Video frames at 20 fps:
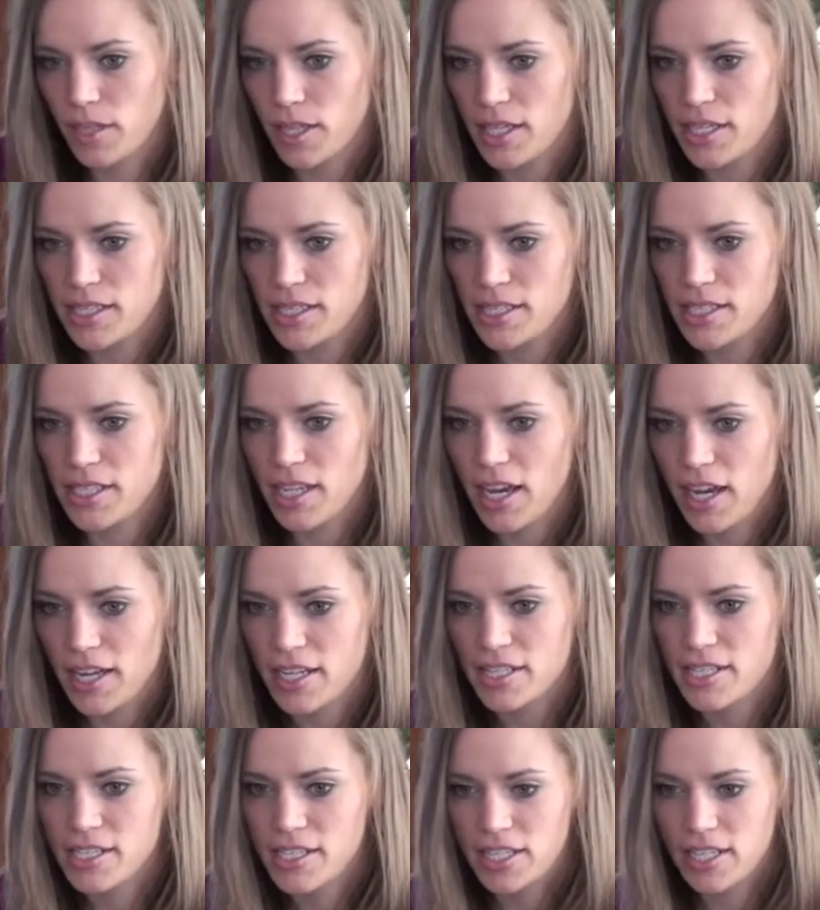
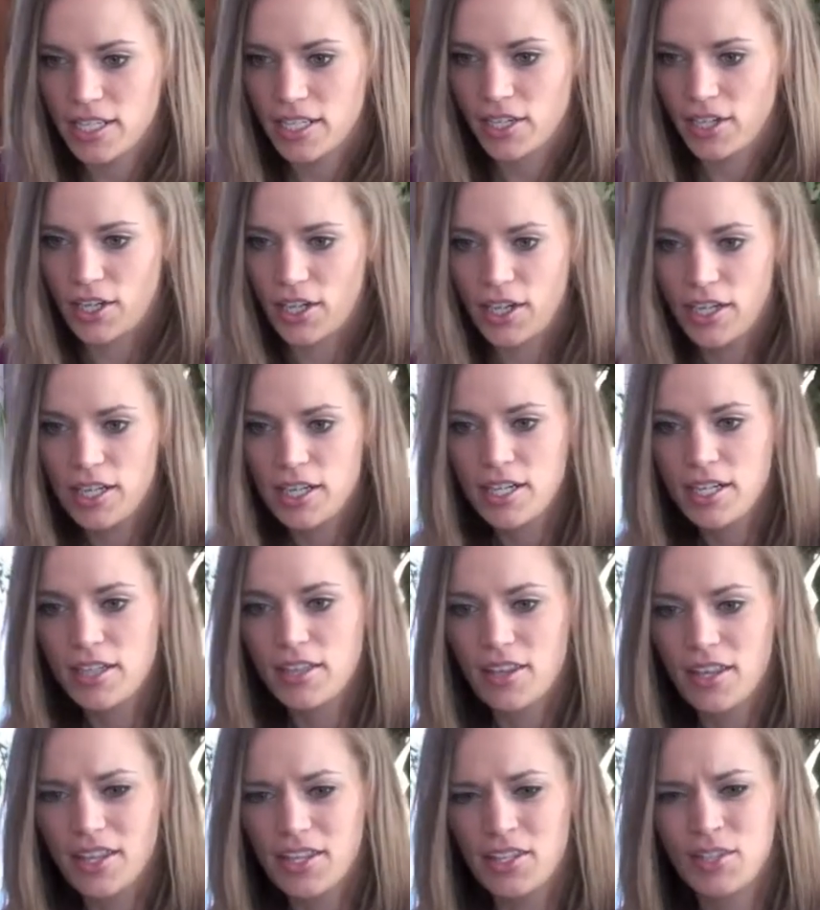insides here
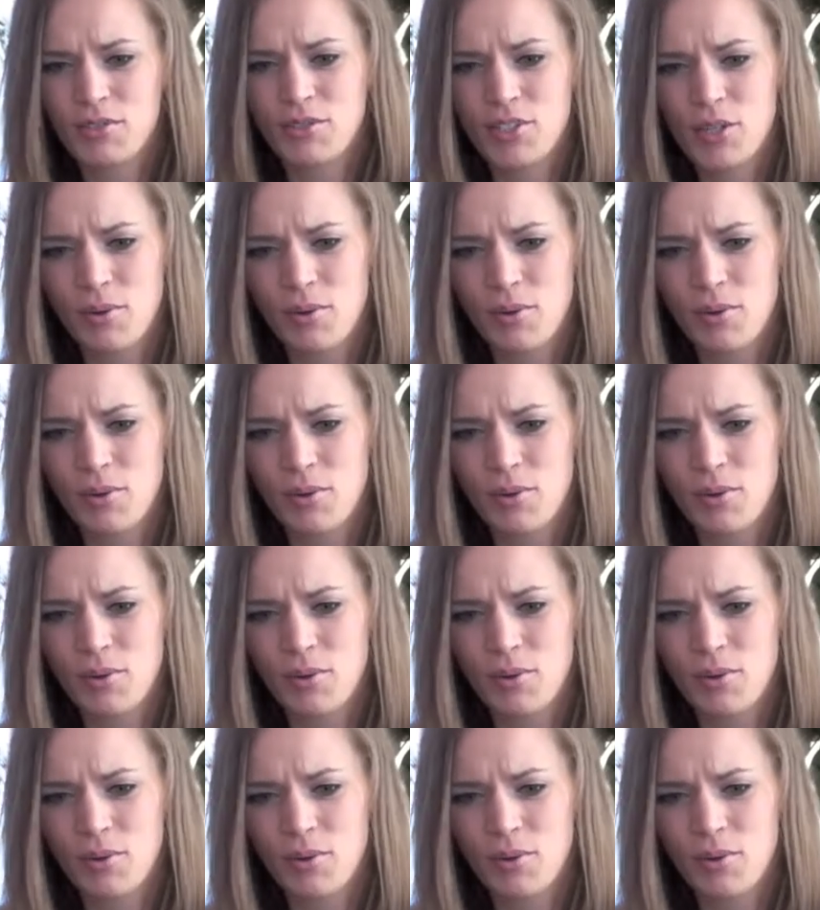that you